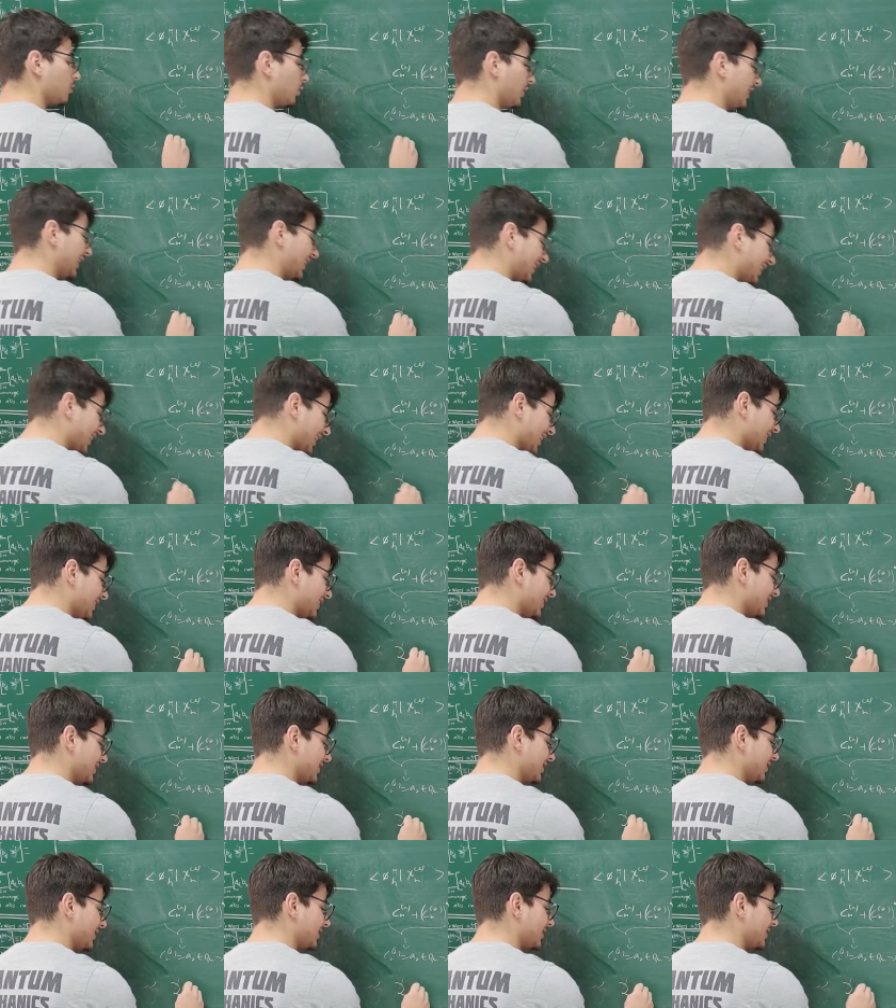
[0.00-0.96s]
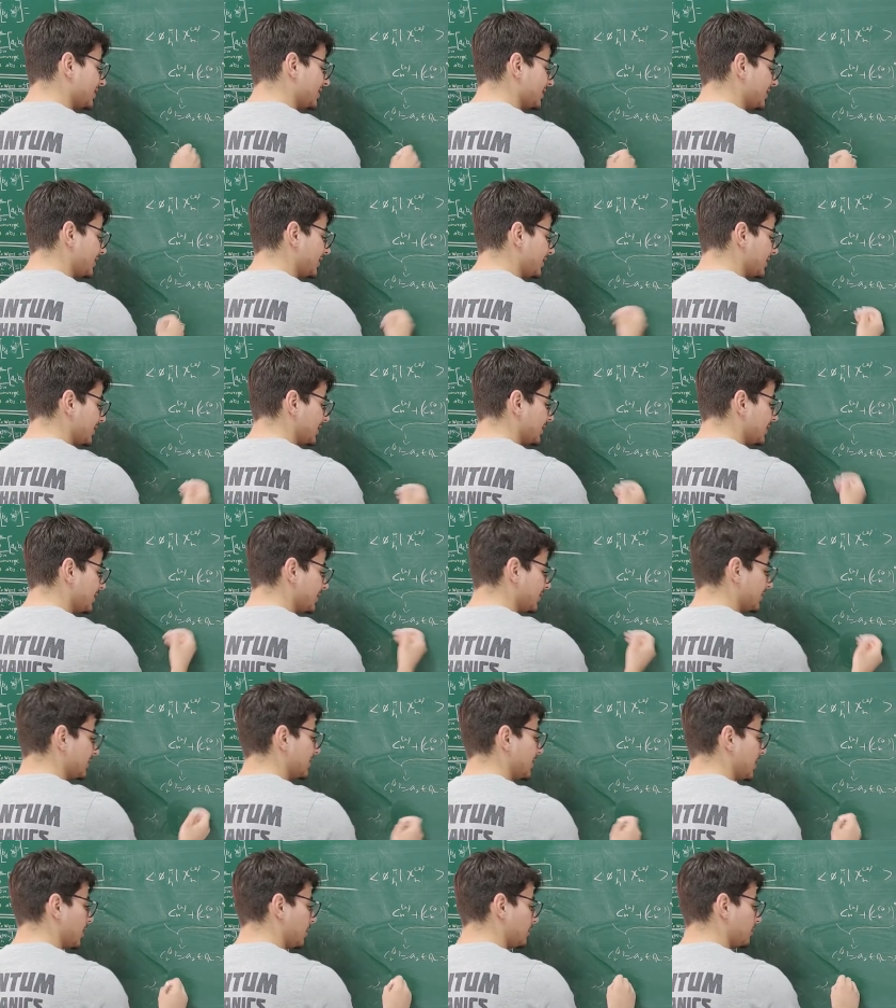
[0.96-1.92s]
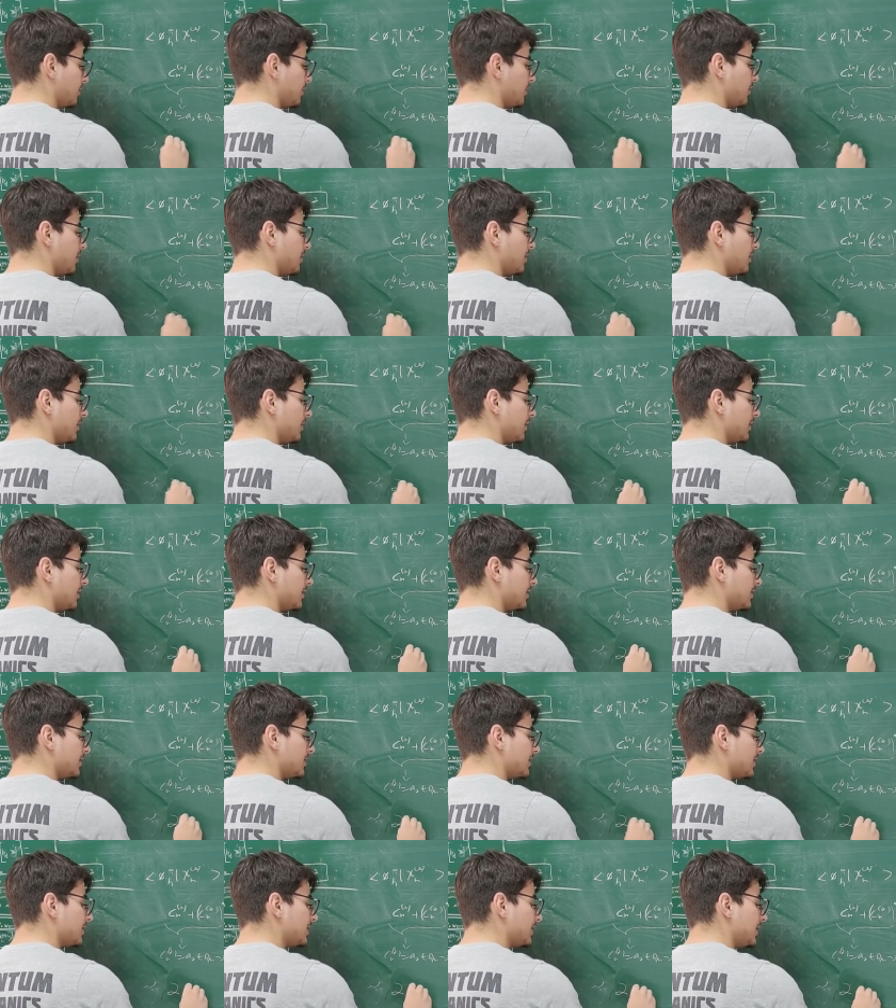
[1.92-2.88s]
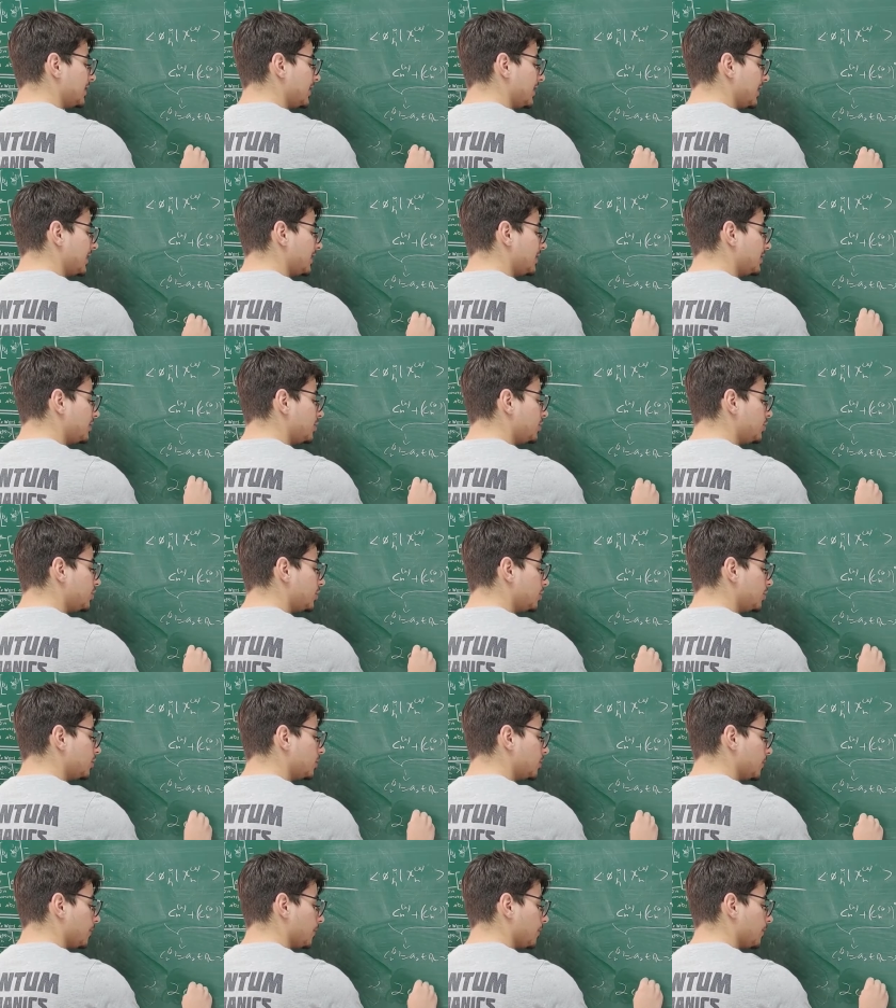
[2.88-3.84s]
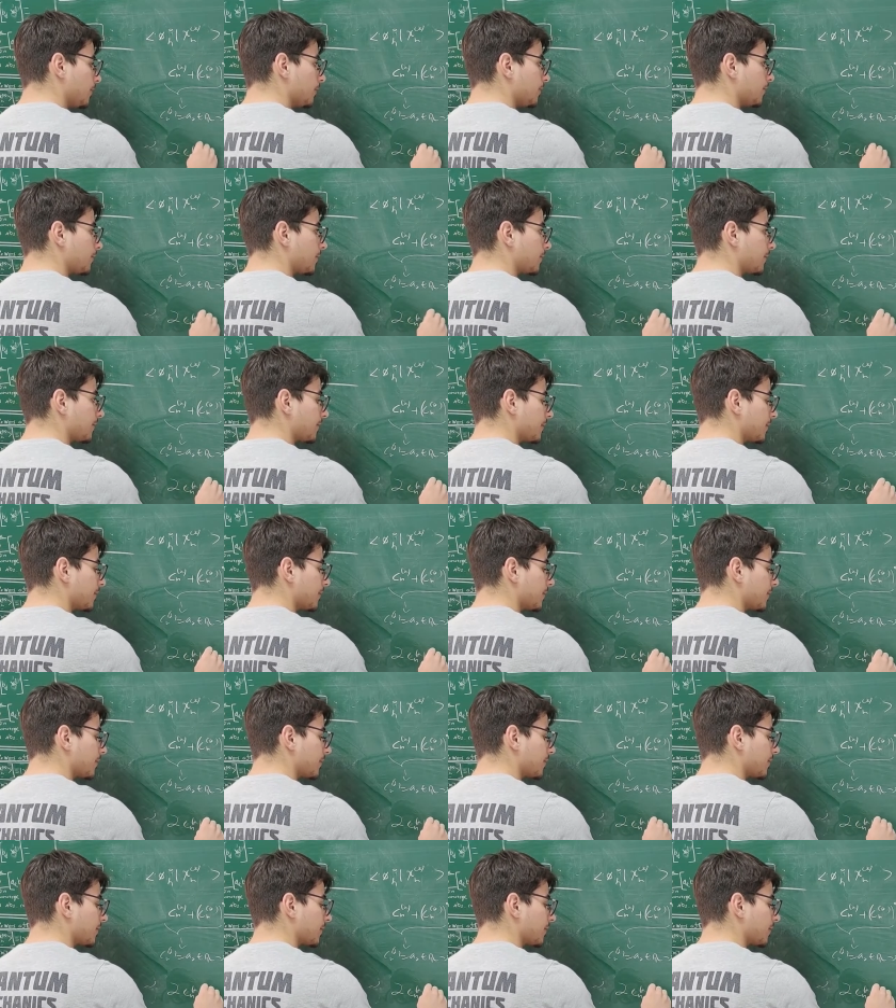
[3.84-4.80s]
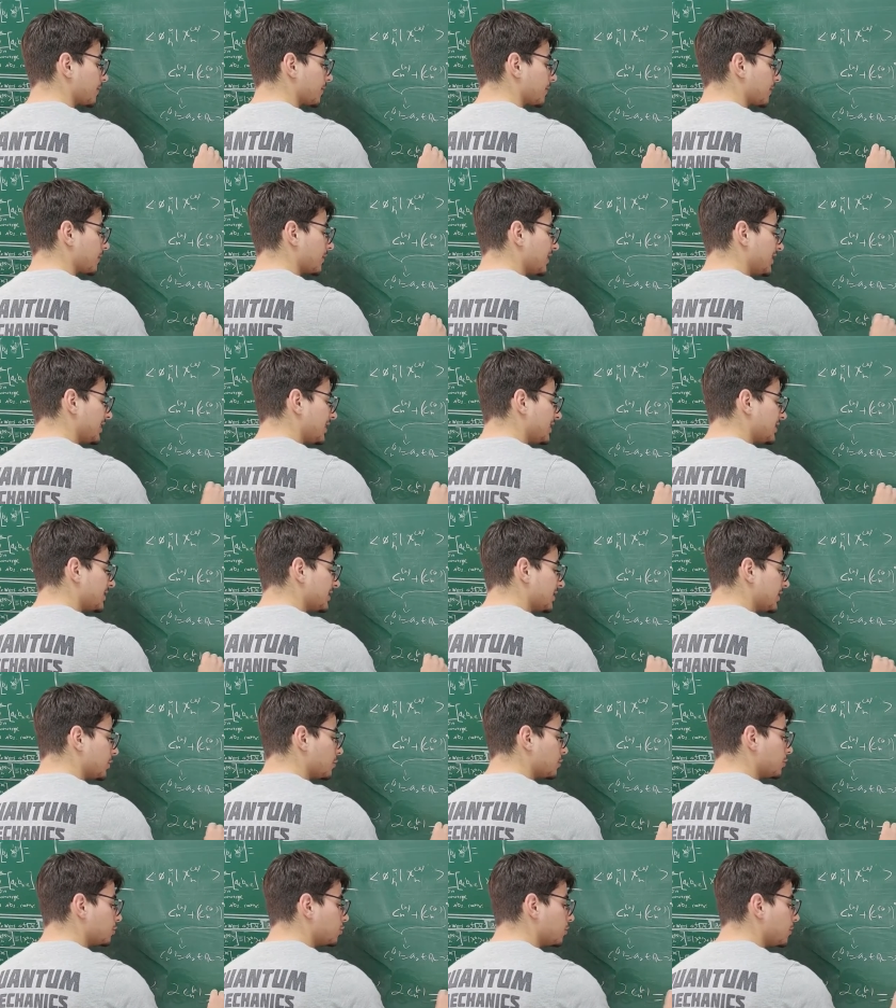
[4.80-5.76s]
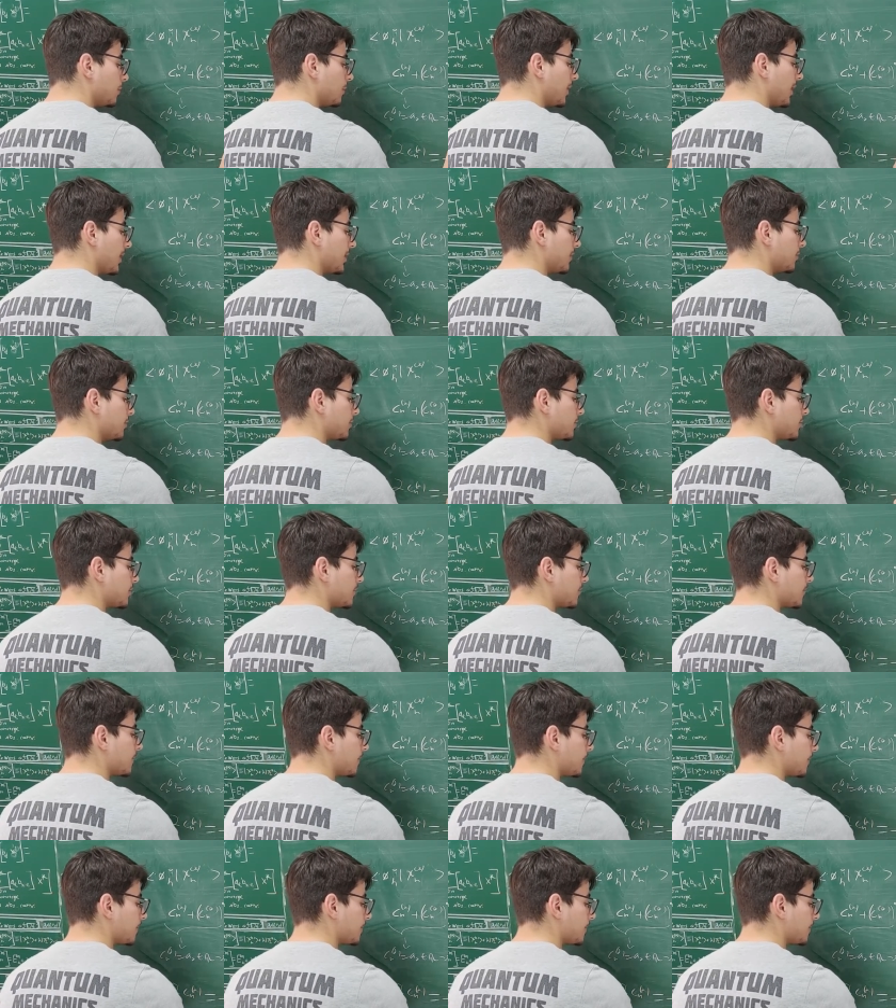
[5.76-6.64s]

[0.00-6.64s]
we get is now Cn2 is equal to minus